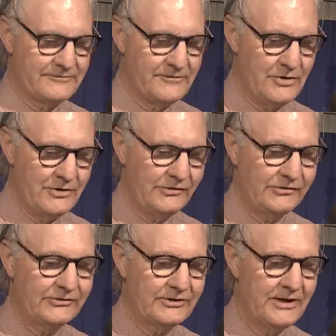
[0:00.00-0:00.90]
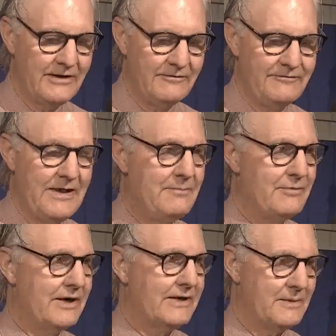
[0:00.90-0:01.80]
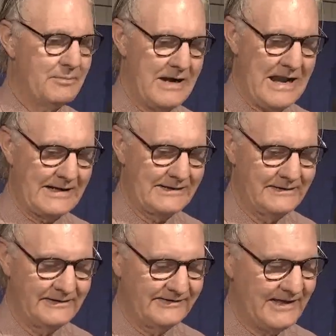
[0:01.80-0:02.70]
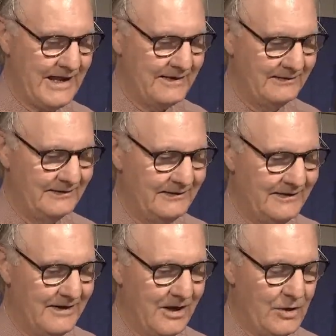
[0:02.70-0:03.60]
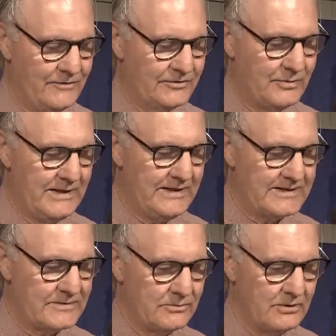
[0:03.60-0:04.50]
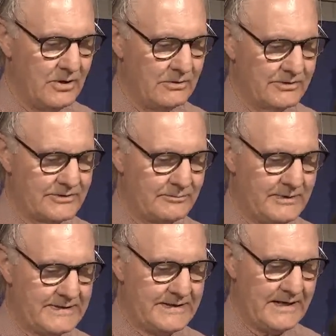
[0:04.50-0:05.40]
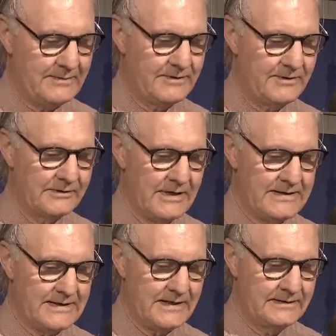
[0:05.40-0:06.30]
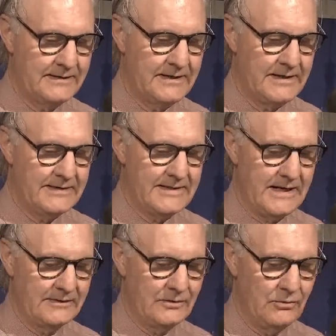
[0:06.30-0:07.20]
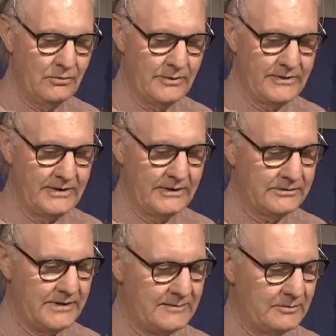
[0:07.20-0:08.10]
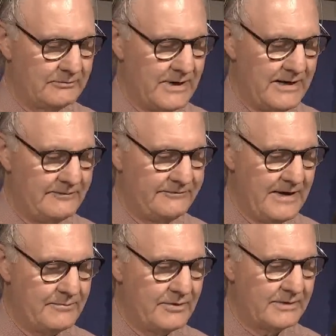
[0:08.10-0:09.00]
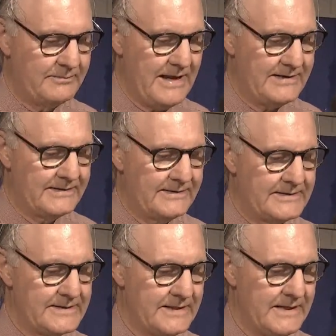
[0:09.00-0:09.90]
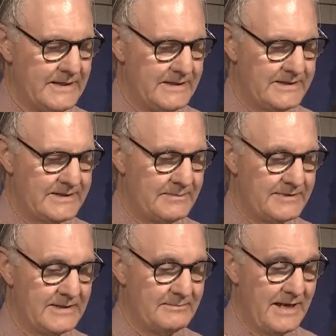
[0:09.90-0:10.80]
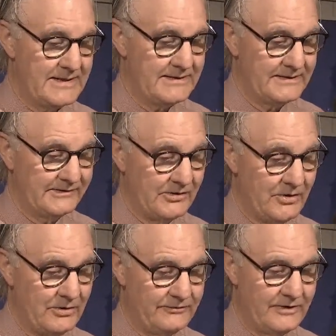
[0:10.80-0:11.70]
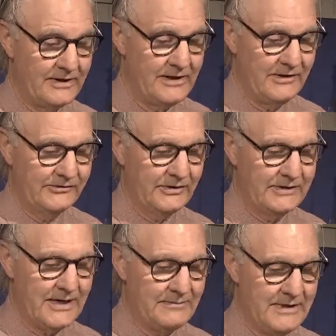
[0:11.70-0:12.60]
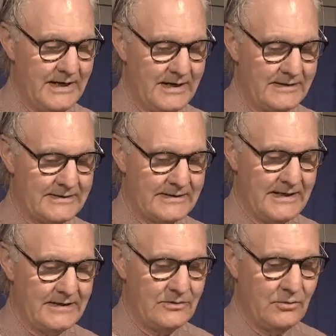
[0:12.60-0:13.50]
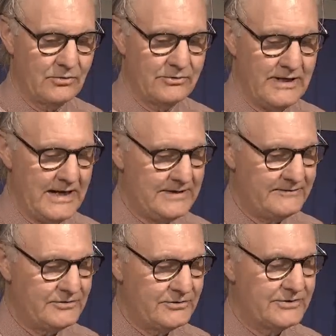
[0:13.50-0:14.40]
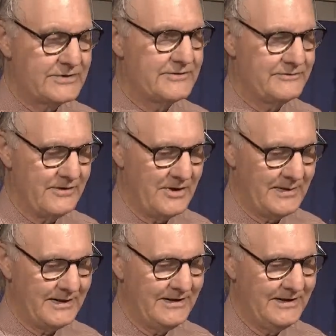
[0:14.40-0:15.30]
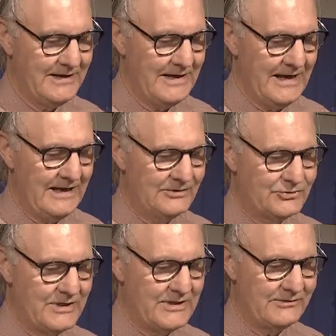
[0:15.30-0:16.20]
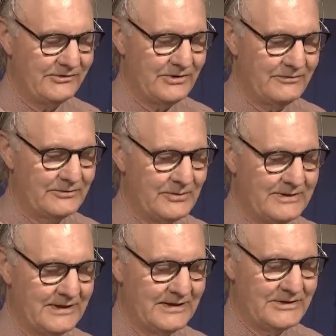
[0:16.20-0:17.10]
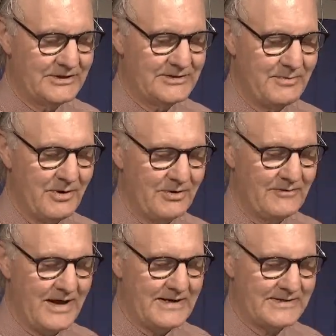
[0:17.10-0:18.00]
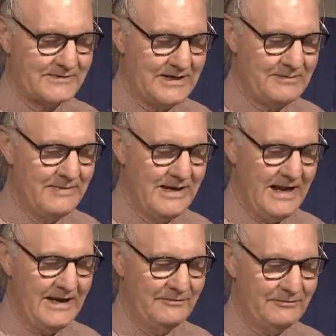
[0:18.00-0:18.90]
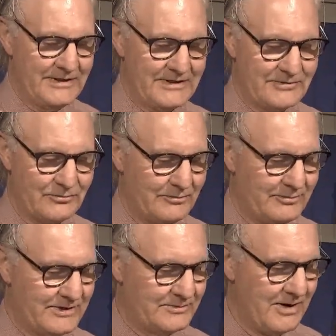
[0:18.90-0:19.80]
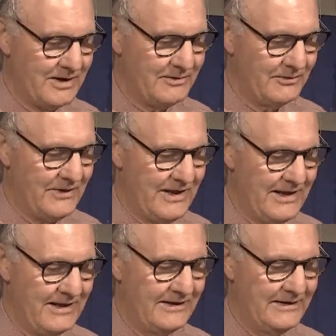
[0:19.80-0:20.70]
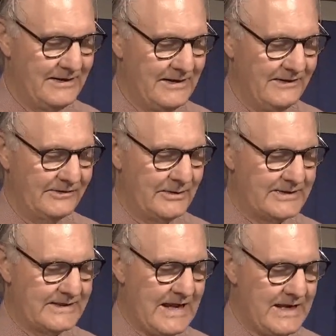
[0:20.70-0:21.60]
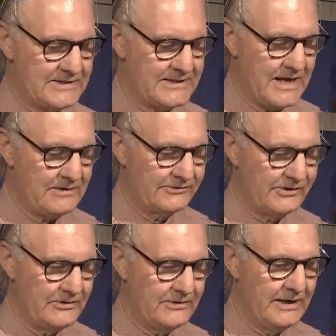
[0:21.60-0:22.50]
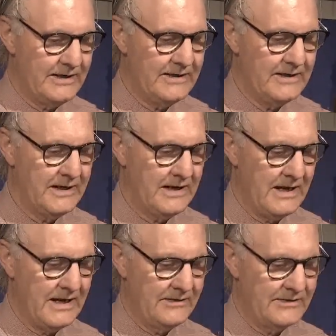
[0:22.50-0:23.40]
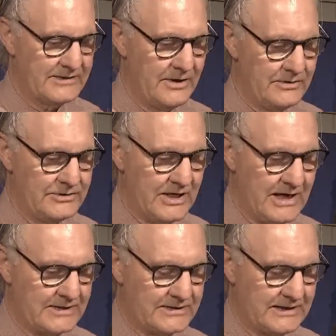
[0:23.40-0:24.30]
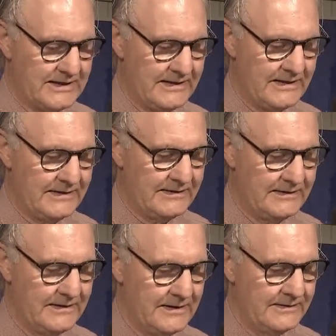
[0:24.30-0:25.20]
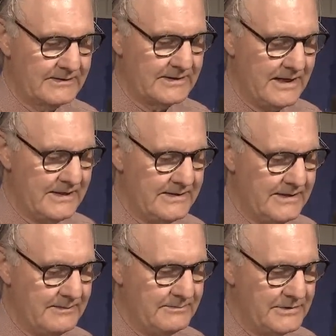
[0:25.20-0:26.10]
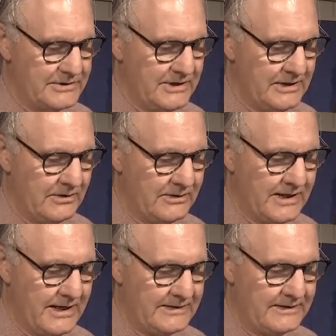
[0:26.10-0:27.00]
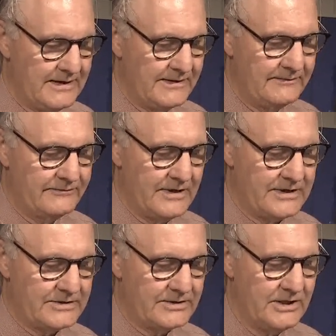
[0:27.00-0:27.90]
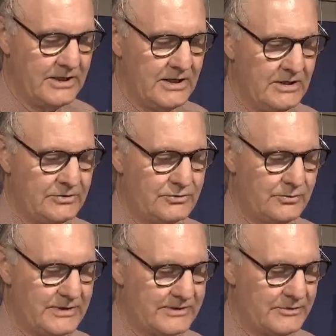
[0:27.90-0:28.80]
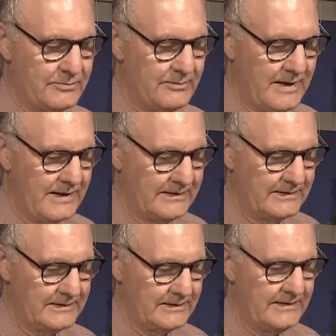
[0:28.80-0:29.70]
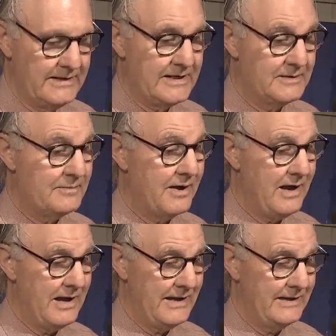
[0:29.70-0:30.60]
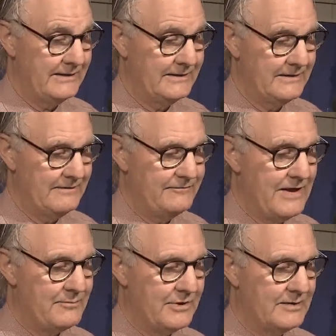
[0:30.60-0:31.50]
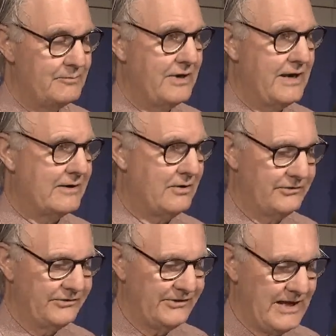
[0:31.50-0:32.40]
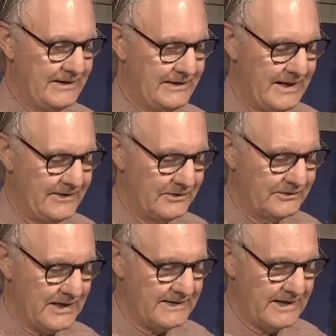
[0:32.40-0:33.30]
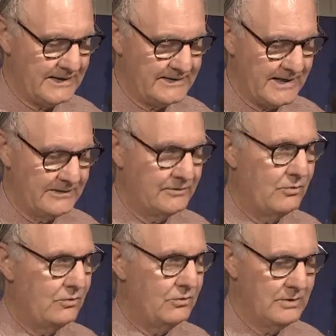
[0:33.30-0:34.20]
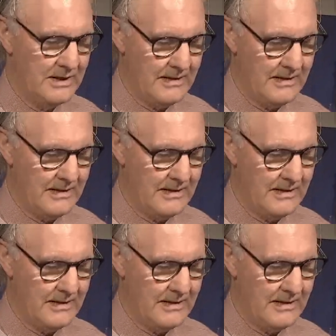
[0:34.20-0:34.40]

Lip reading: first Fabric a Brack sale. Over 20 stallholders will be set up in the Greytown Town Hall with an incredible array of fabric, patterns, zips and buttons on offer. So come down to get your creative juices flowing and treat yourself to a delicious bowl of ice cream and fresh strawberries while you're there. So it's cash sales only. There's no charge to get in. There's an ATM machine located at the Fresh Choice supermarket nearby. Fabric-a-brac on Saturday at the Greytown Town Hall.